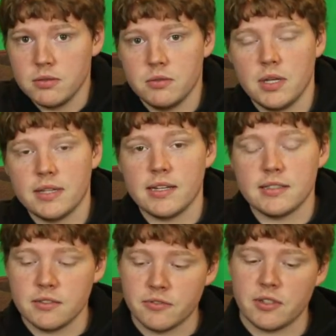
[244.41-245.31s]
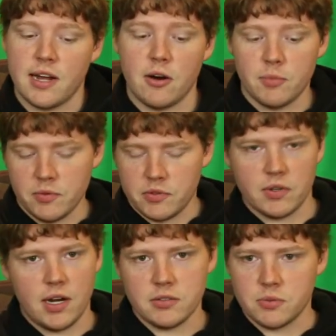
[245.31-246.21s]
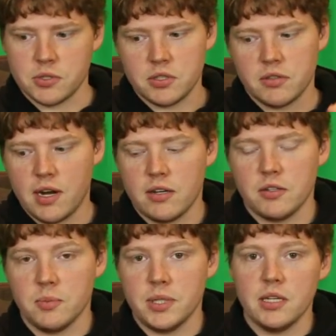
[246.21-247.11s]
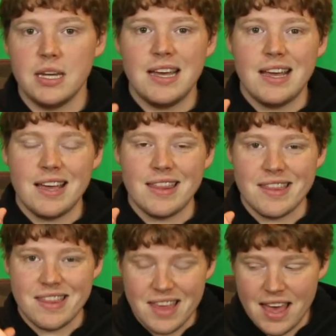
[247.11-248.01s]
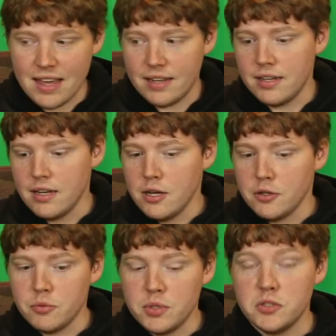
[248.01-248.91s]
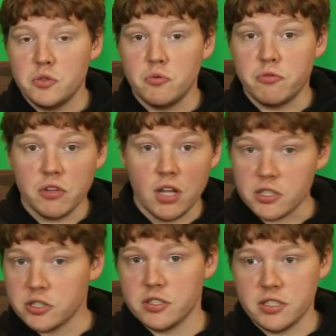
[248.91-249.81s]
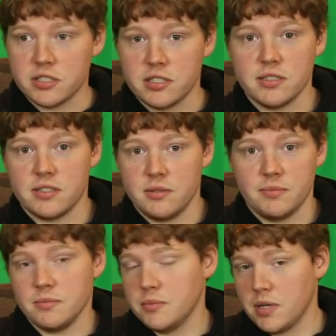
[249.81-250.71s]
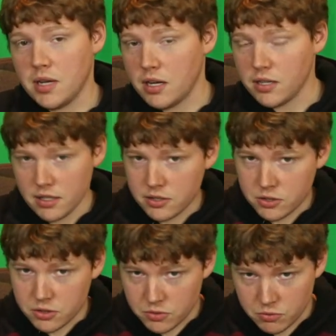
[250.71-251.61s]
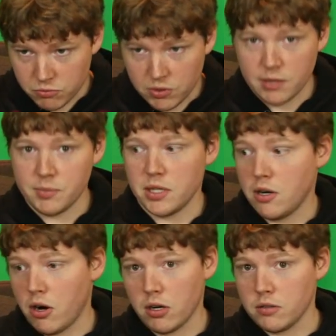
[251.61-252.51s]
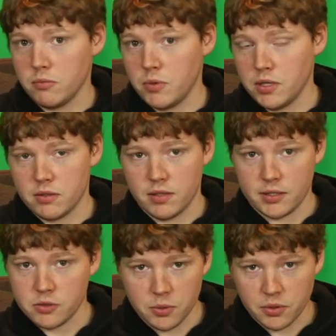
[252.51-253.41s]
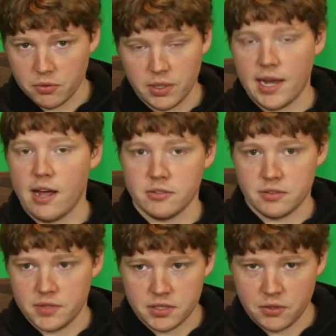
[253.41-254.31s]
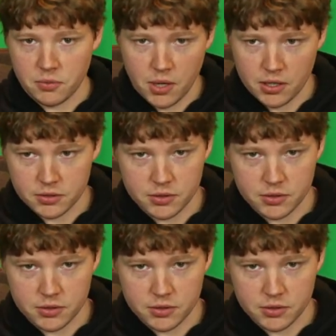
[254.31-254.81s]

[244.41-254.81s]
You let that sit for an hour, move it around, swish it around a little bit, and then you need to flush this system extremely hard with like two or three gallons of distilled water.